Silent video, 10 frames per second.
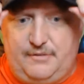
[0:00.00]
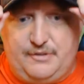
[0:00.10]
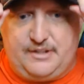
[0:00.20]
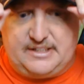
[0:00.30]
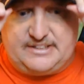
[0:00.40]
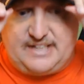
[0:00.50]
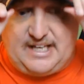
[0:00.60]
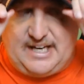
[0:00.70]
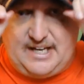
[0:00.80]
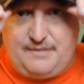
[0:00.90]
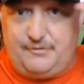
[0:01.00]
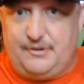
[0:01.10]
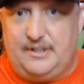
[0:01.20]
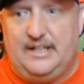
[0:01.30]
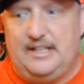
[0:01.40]
for you guys
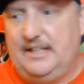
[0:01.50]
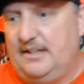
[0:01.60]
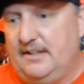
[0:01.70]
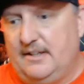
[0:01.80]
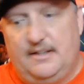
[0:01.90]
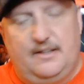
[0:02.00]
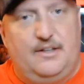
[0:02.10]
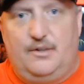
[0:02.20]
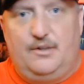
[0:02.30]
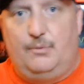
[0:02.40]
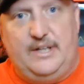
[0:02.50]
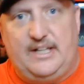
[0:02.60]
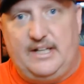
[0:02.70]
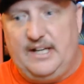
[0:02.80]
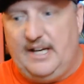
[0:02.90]
every
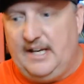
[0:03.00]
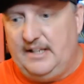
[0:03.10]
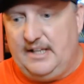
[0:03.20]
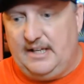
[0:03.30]
week I can.